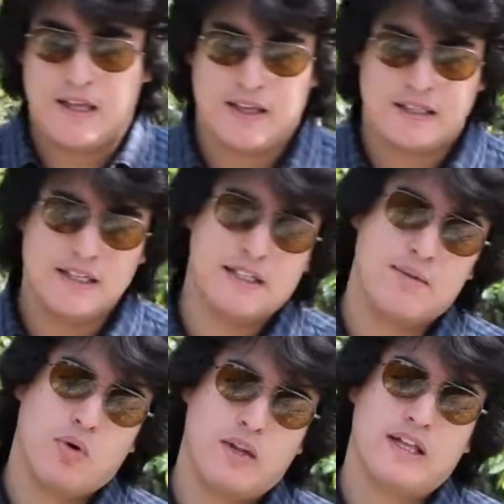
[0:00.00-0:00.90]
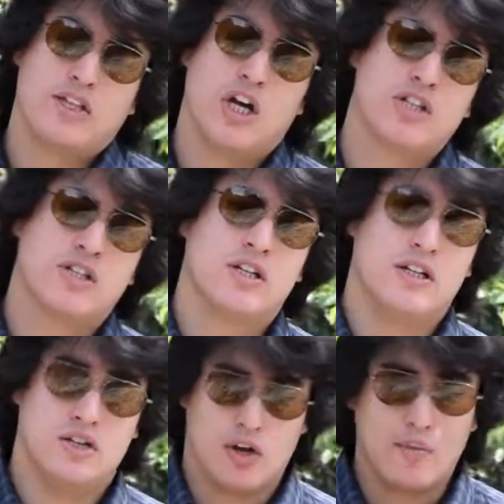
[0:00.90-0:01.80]
the system will adjust
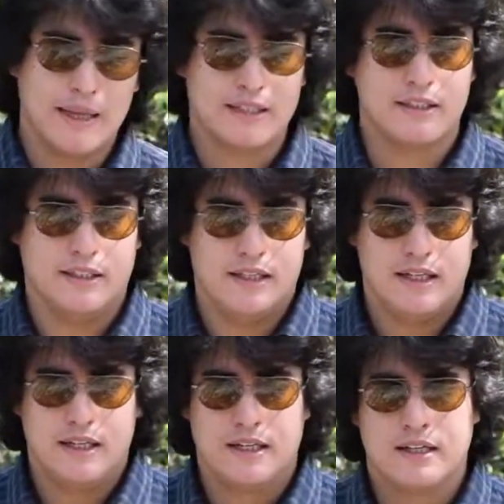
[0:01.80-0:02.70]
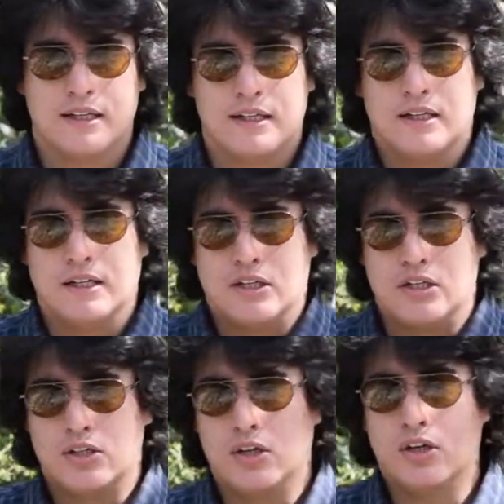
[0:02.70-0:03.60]
its complexity.
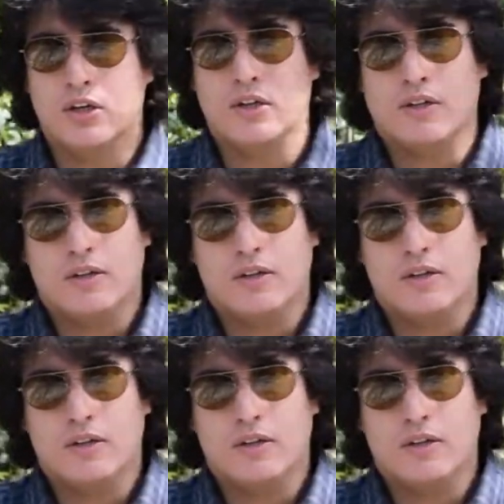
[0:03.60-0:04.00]
So